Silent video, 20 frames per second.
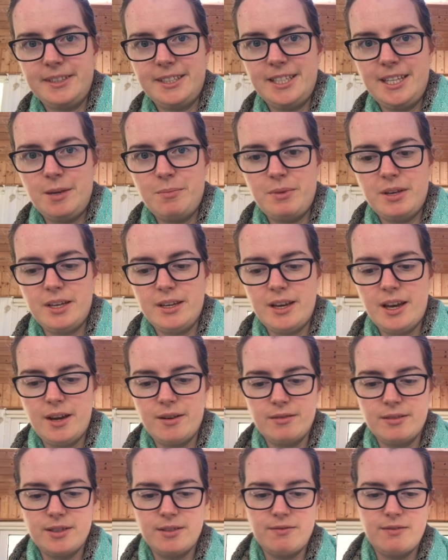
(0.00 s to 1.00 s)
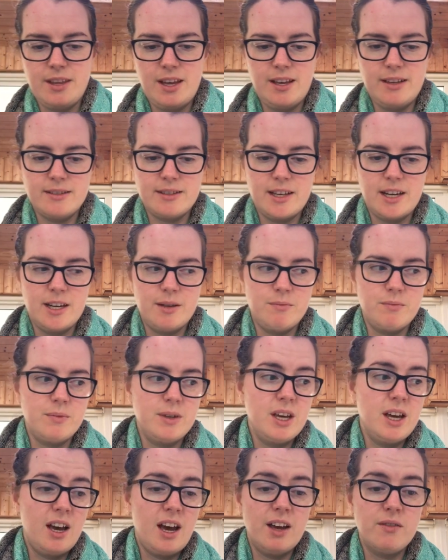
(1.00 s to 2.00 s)
keeping count of things, and
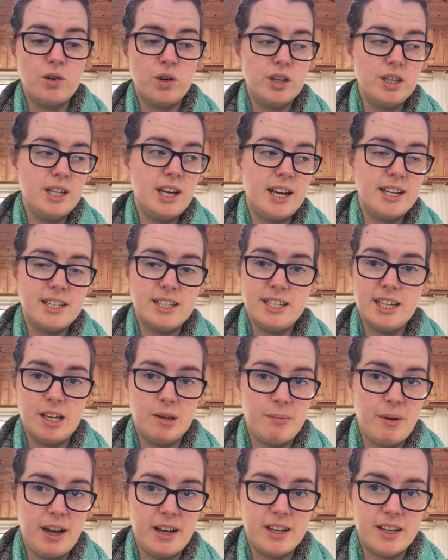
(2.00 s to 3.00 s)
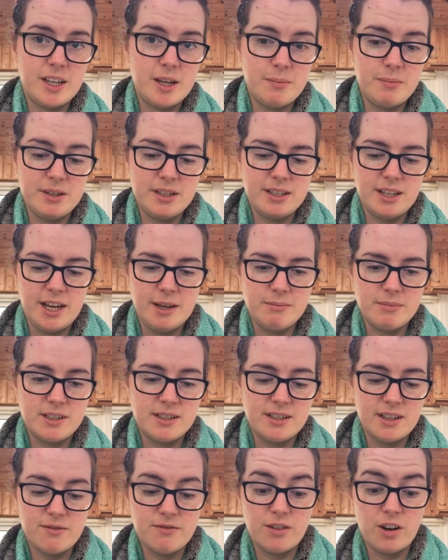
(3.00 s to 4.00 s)
I've already had to tink back a couple of times
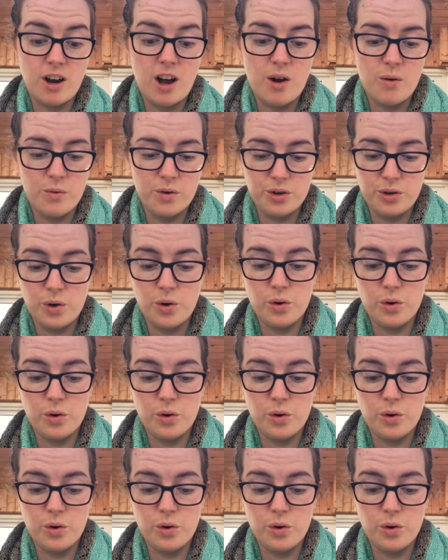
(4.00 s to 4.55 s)
because I forgot